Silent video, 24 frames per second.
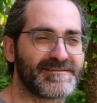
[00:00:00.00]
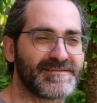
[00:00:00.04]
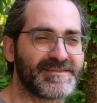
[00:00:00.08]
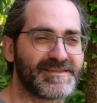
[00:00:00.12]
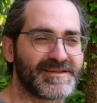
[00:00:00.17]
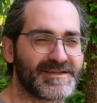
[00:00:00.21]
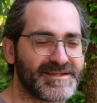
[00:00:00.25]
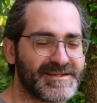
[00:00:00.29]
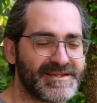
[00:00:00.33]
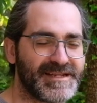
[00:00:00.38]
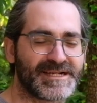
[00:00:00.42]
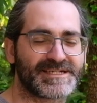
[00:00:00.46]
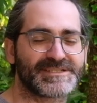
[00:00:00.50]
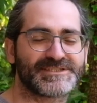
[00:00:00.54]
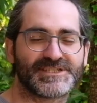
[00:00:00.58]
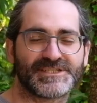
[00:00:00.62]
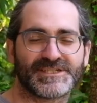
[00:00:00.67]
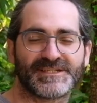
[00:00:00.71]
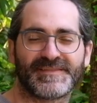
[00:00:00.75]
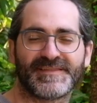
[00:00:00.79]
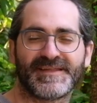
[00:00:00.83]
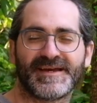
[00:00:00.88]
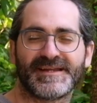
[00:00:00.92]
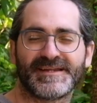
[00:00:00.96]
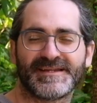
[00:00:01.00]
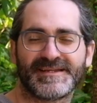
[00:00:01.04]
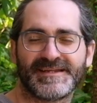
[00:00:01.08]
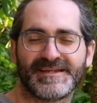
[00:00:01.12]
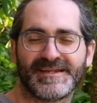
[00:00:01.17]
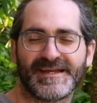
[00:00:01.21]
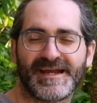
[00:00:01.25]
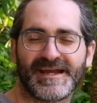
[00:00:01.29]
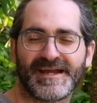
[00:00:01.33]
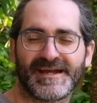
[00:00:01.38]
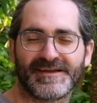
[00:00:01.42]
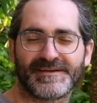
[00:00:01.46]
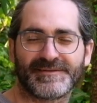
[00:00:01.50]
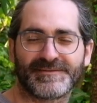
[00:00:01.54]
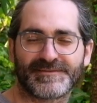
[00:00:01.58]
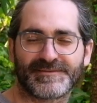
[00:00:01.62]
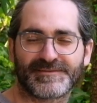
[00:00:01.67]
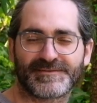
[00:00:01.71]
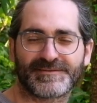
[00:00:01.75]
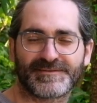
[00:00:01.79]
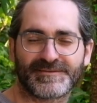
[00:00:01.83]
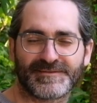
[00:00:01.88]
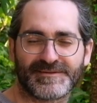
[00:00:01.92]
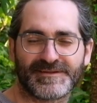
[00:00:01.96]
the connection that he
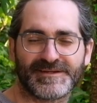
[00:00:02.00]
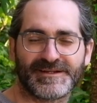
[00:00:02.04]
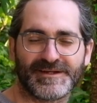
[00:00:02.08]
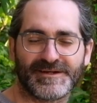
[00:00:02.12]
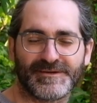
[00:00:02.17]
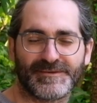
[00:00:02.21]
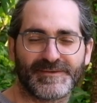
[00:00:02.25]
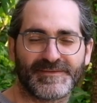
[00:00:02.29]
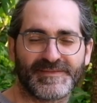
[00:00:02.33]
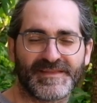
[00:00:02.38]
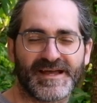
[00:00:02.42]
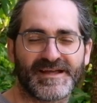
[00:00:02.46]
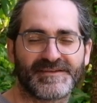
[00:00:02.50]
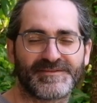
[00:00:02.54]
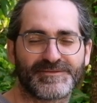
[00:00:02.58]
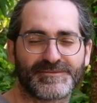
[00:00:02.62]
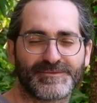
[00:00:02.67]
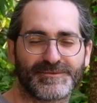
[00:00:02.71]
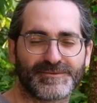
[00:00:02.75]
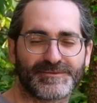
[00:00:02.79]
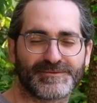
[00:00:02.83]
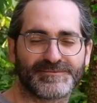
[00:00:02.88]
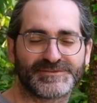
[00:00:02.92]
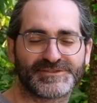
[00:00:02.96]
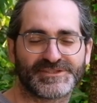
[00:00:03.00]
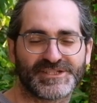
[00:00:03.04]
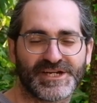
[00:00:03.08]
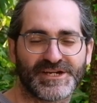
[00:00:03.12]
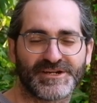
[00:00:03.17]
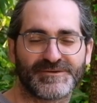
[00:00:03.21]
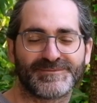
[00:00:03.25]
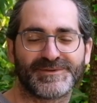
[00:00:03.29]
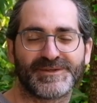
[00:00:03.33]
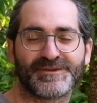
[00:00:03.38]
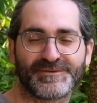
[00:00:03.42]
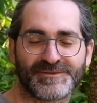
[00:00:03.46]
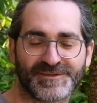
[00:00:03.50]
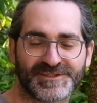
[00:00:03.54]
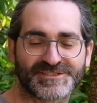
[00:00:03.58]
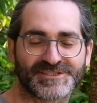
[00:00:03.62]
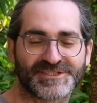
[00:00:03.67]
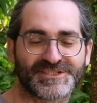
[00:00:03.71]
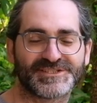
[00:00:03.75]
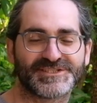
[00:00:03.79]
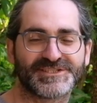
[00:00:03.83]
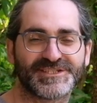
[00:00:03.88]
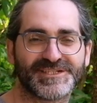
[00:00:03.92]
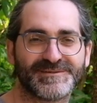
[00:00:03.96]
has, and that sort of shared
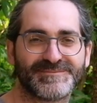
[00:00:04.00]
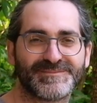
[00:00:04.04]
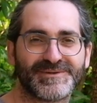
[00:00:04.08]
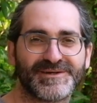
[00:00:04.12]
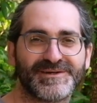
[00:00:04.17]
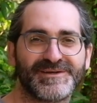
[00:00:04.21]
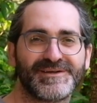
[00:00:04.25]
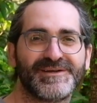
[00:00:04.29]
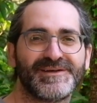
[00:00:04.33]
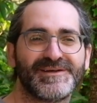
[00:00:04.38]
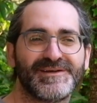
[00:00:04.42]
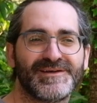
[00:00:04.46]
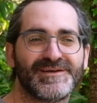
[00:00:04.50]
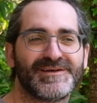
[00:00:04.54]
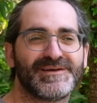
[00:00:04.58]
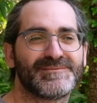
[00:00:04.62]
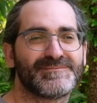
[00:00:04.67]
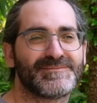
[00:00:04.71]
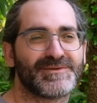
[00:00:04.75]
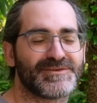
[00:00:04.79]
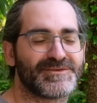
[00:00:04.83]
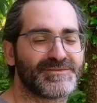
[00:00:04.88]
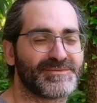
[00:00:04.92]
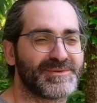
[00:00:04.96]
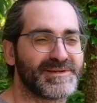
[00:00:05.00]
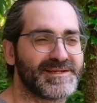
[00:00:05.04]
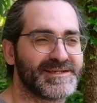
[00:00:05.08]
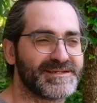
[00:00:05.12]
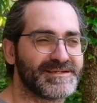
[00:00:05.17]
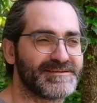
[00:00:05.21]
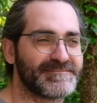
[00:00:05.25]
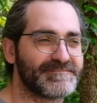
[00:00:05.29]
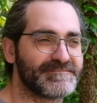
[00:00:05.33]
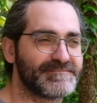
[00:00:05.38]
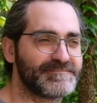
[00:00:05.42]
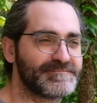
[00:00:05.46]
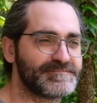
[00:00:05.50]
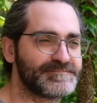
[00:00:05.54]
musicianship between,